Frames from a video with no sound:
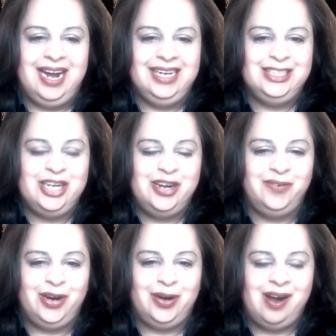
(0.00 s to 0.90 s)
Hi,
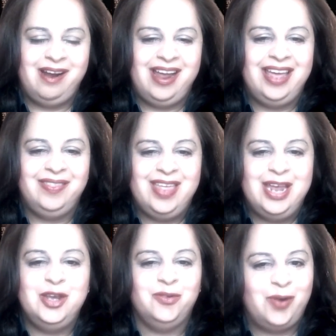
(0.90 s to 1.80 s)
Genevera, and
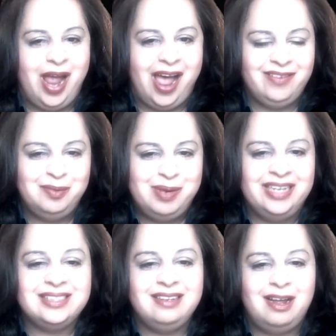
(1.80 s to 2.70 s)
thank you for having
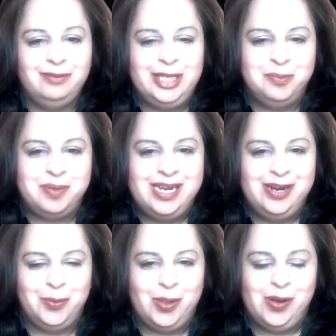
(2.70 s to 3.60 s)
me. It's lovely to be
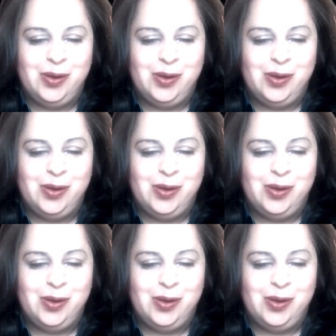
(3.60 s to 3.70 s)
here with